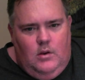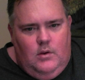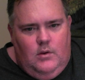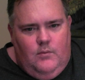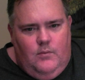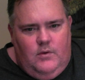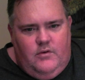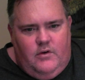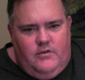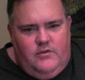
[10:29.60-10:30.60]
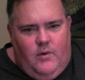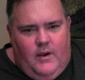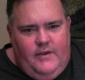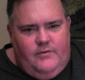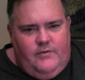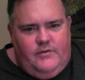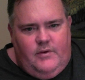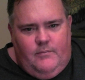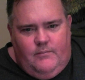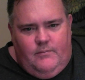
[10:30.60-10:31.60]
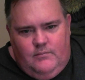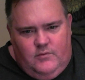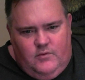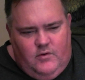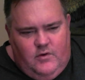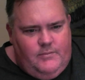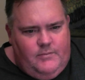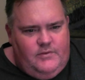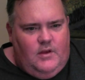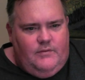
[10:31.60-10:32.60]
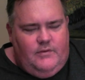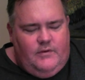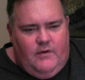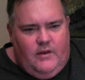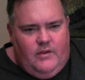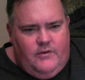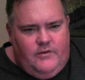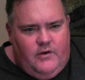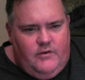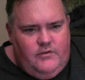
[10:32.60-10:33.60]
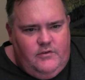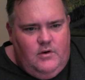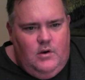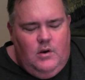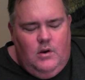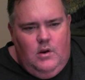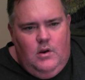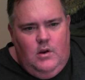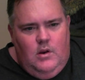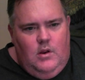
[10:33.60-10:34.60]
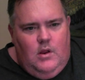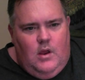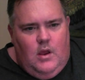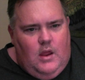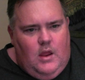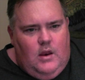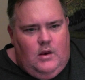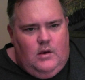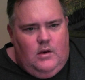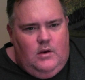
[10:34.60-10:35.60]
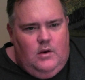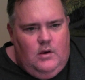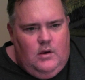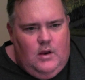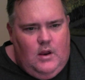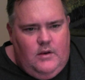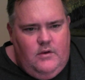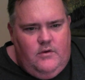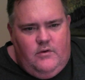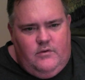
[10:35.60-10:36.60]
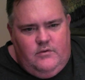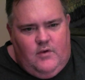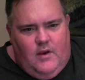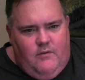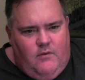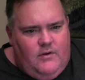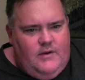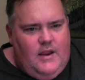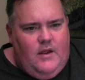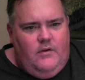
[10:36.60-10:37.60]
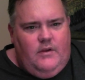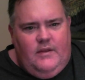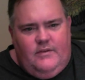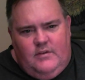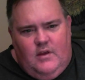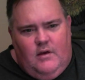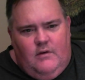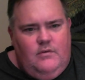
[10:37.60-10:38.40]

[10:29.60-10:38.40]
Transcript: Went to church twice for some Christmas stuff in regular church, and had to drive around town to get stuff.